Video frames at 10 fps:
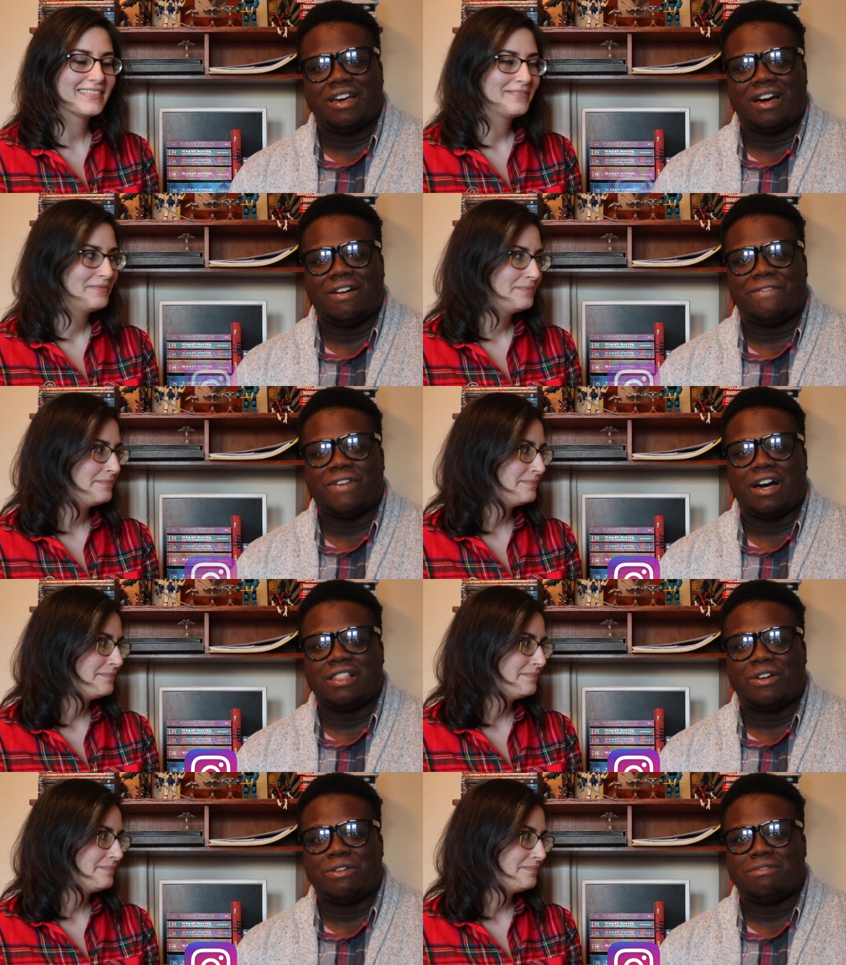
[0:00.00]
Speaker 1: uh,
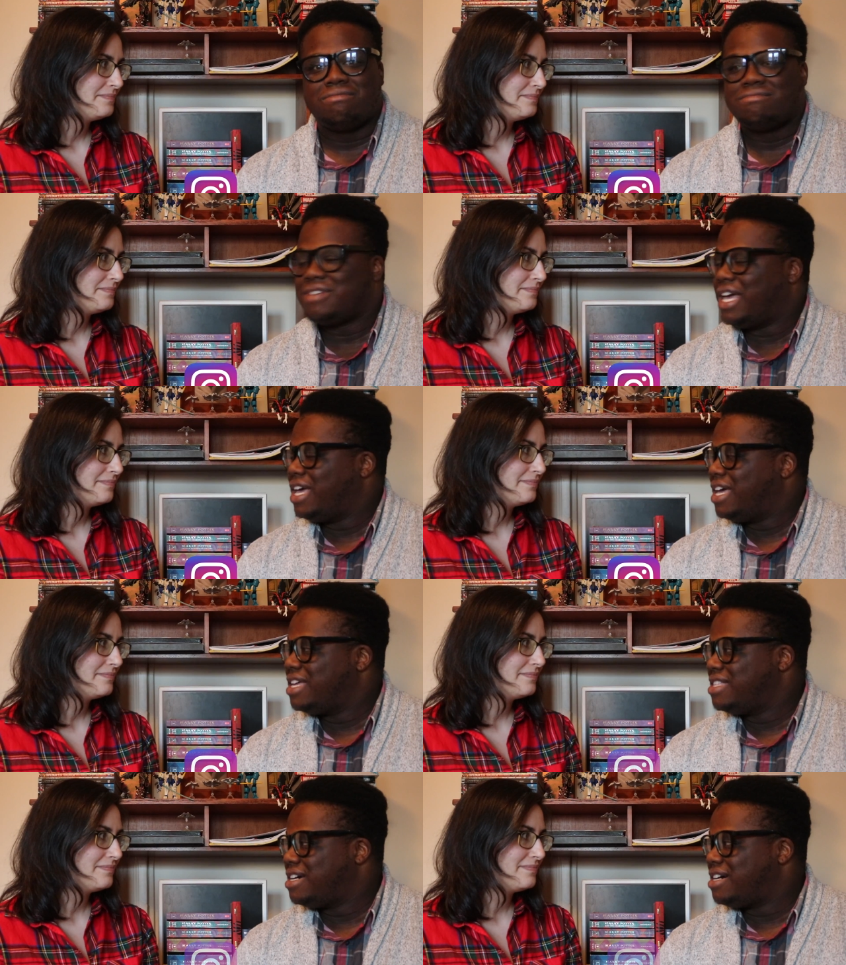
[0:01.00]
follow
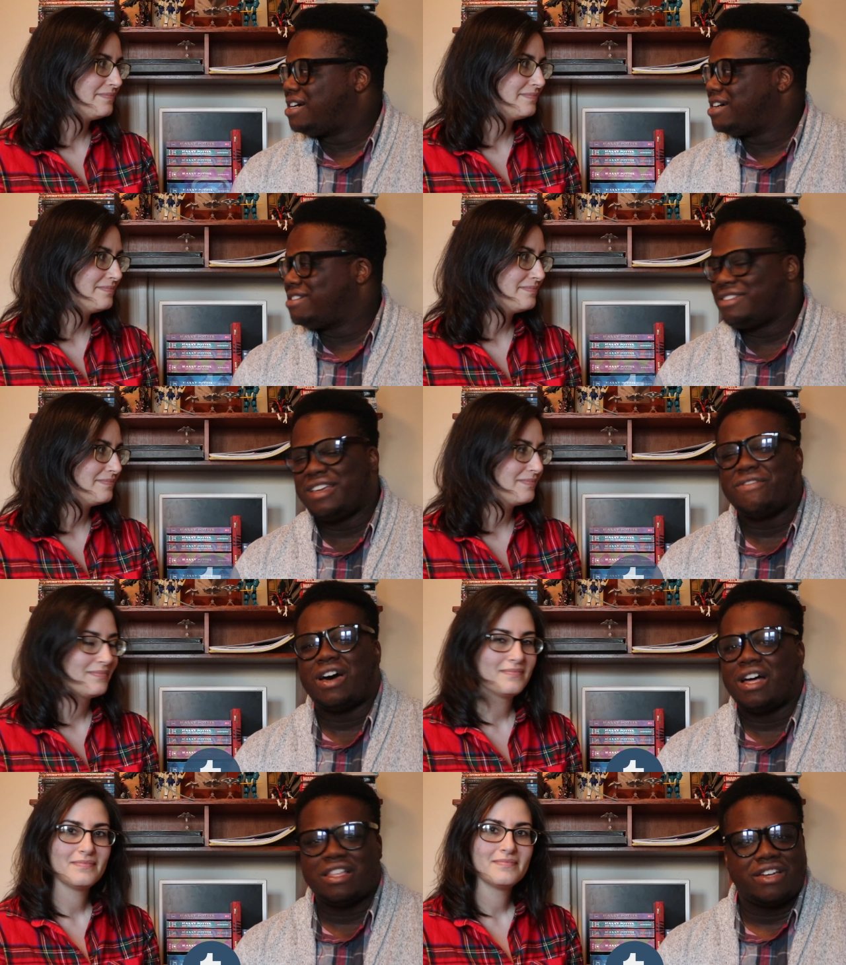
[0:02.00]
and uh, give
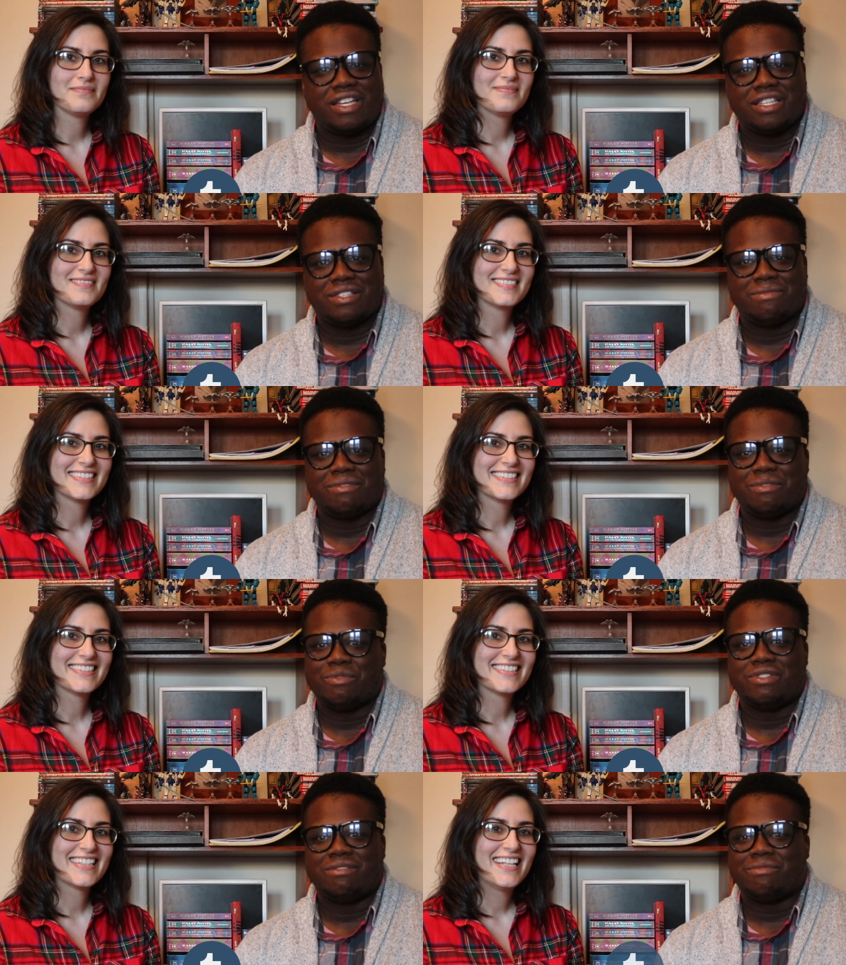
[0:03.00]
a holler at us.
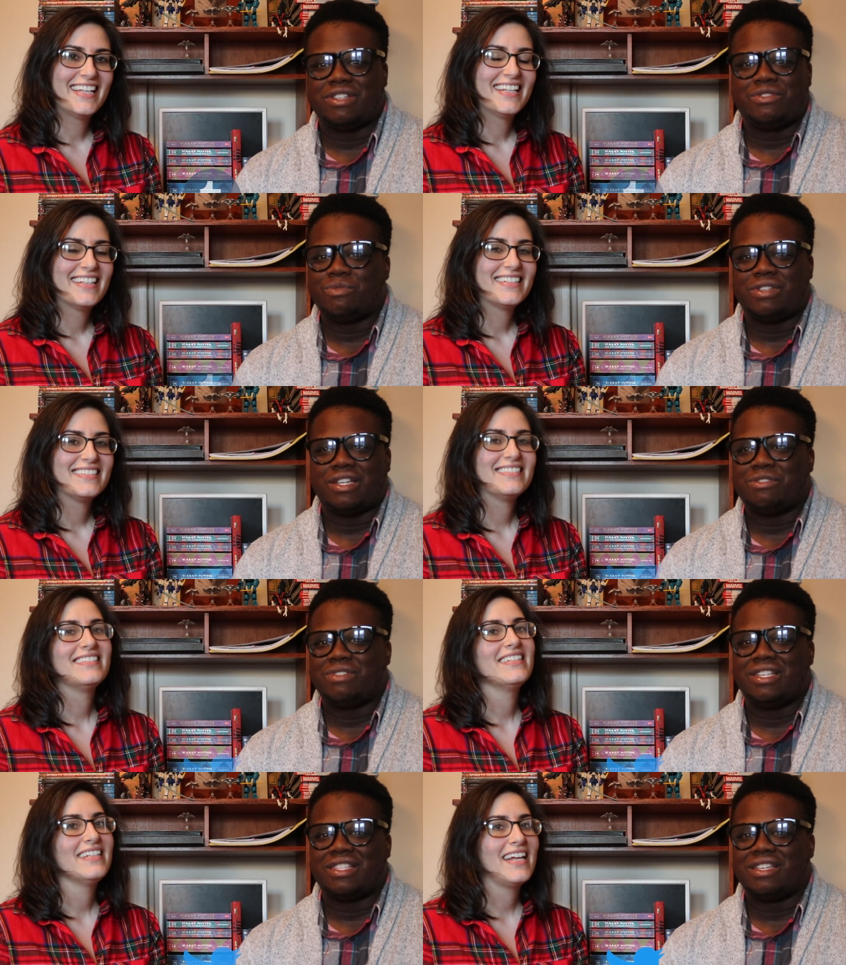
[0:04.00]
We're, we're, not, we're not
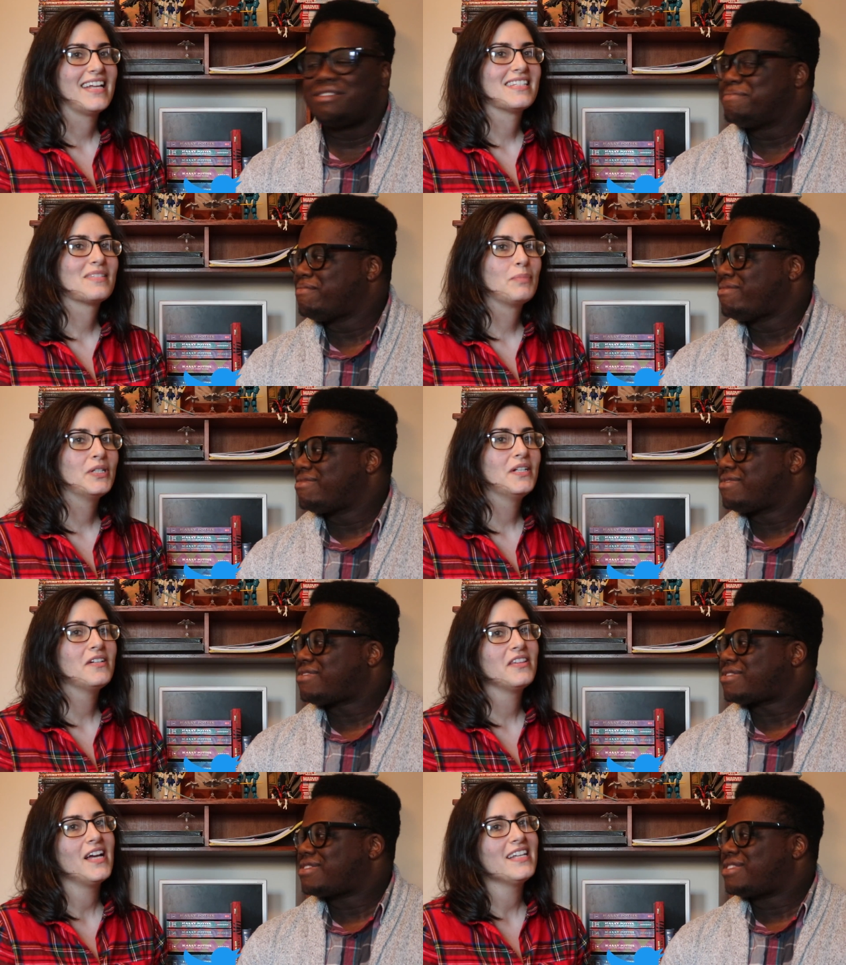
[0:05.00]
doing anything. Yes,
Speaker 2: put
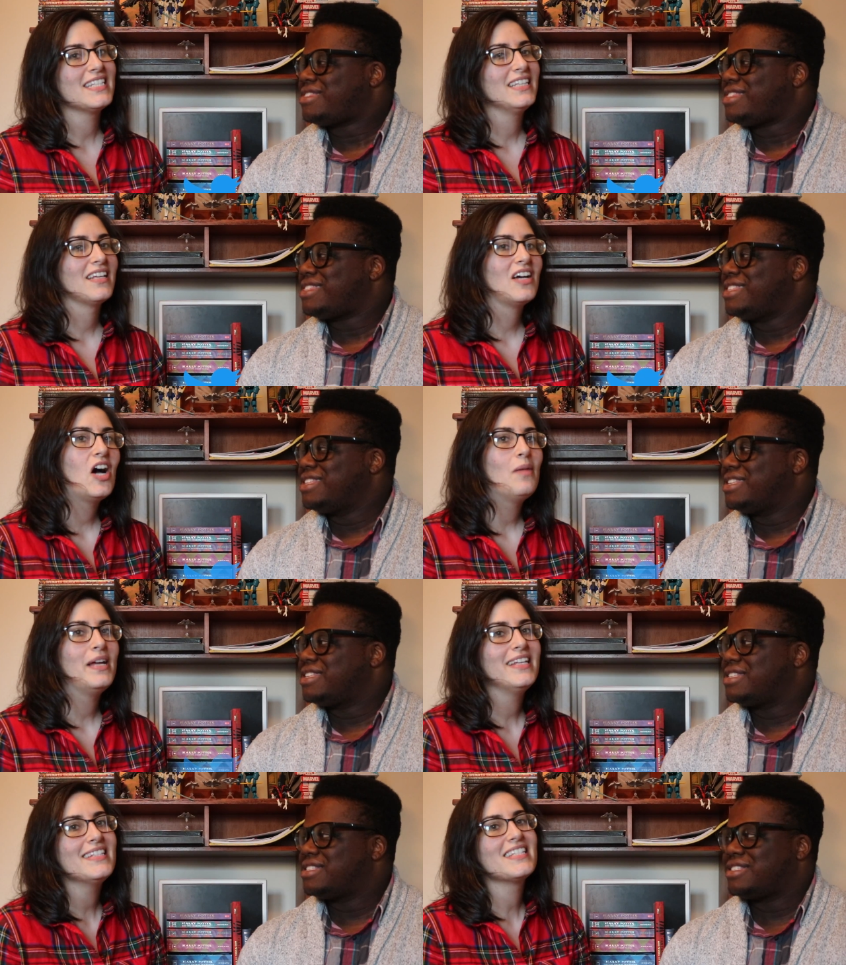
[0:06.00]
your thoughts in the
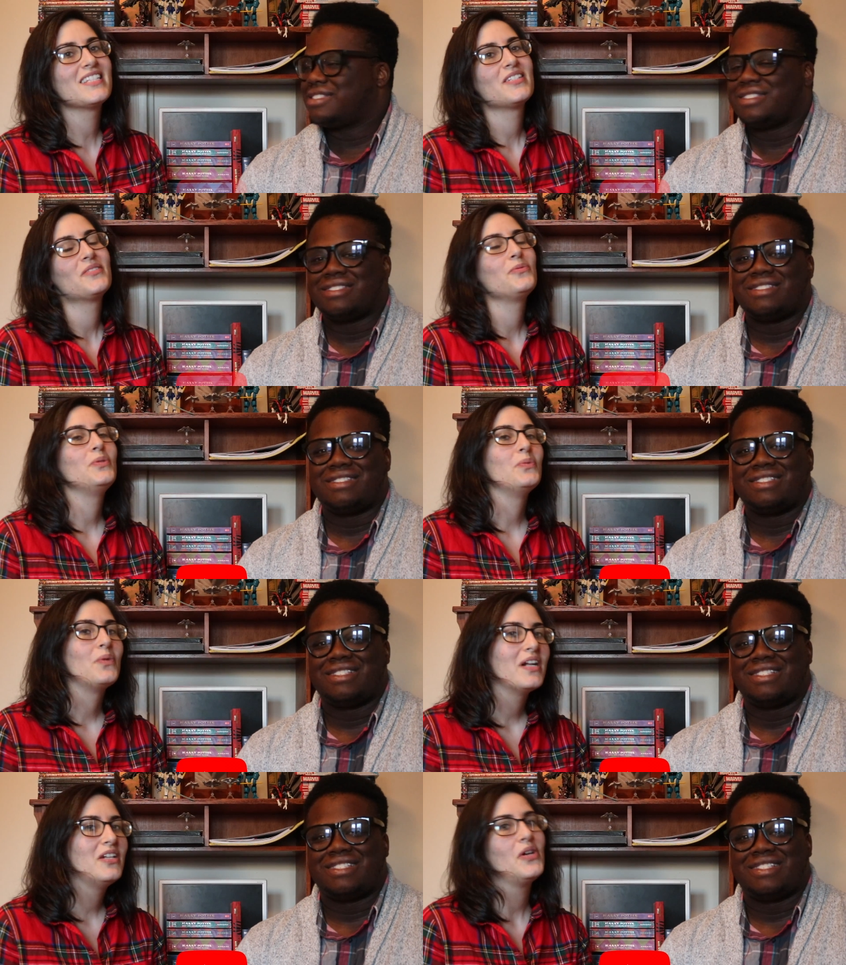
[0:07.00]
comments. We
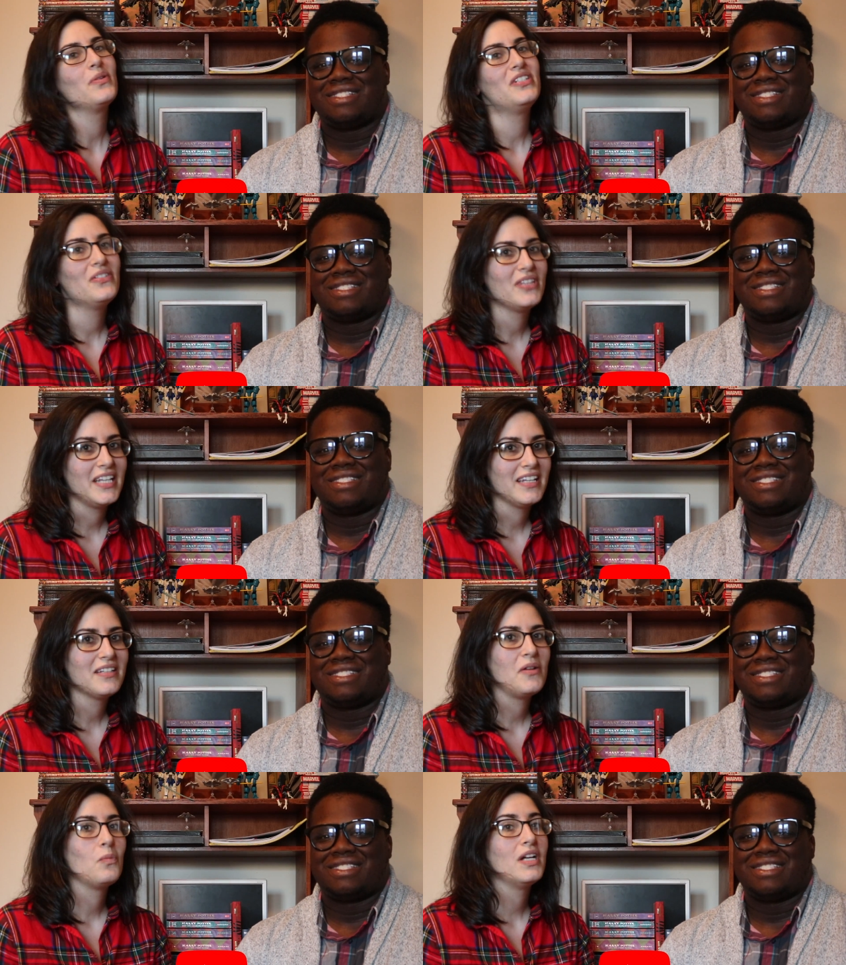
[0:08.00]
want to know what you
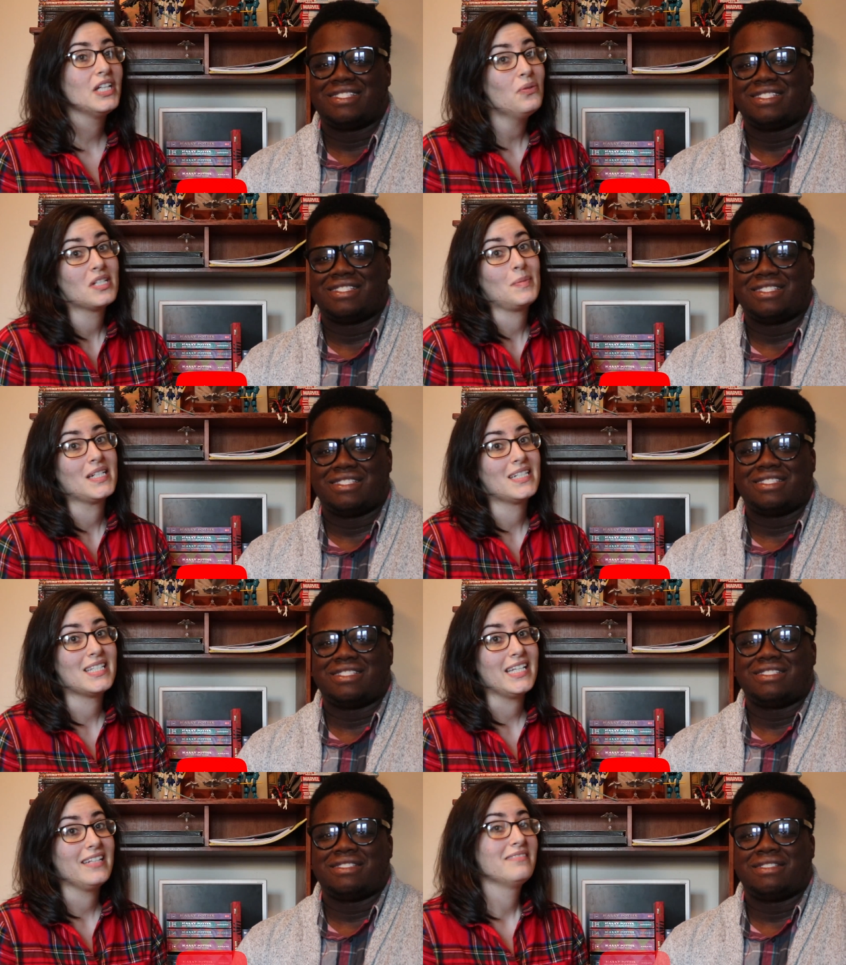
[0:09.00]
think and what you expect to
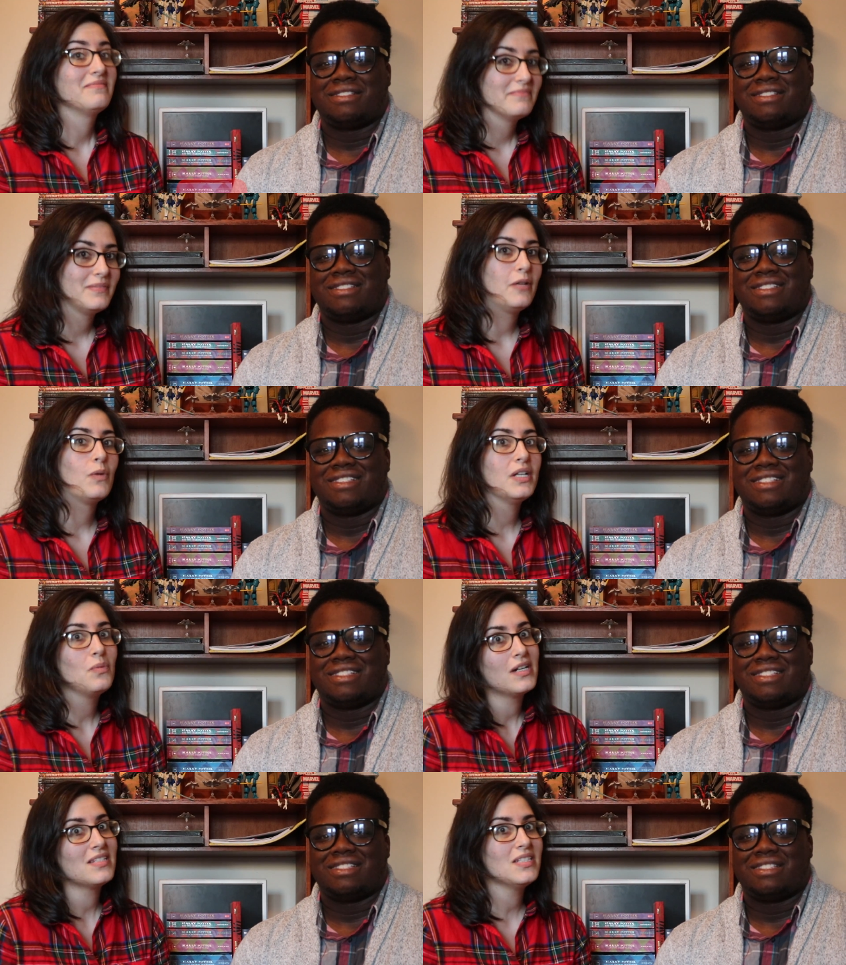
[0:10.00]
see and what you
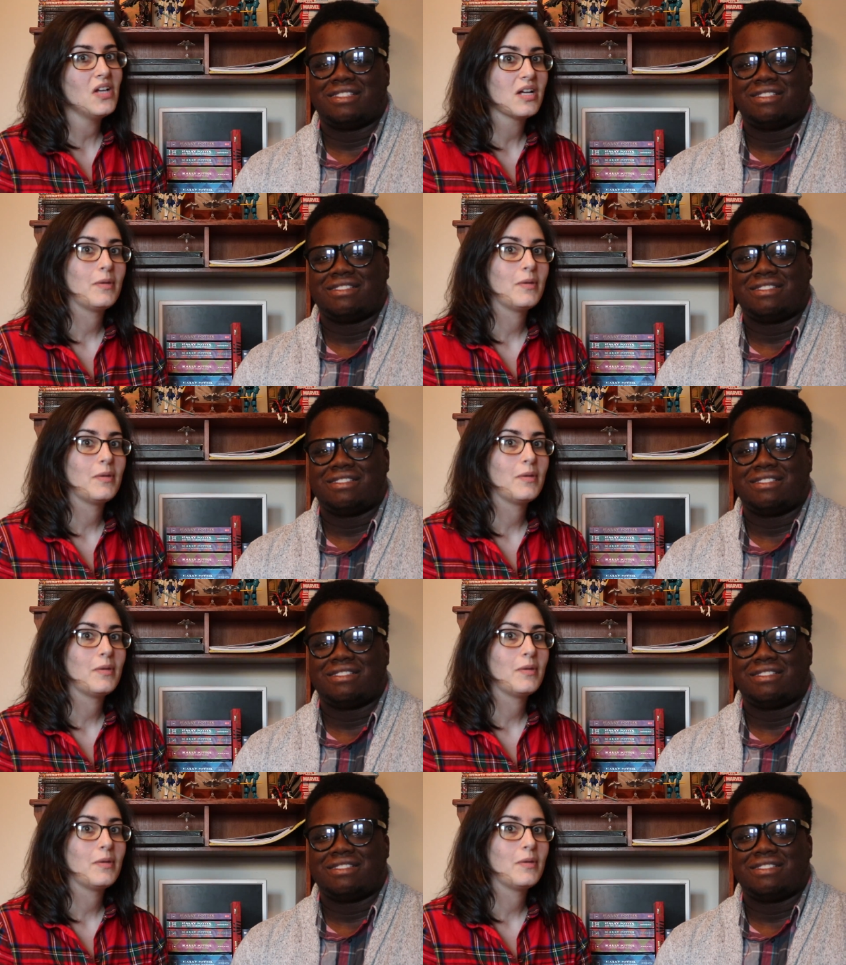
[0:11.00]
want us to talk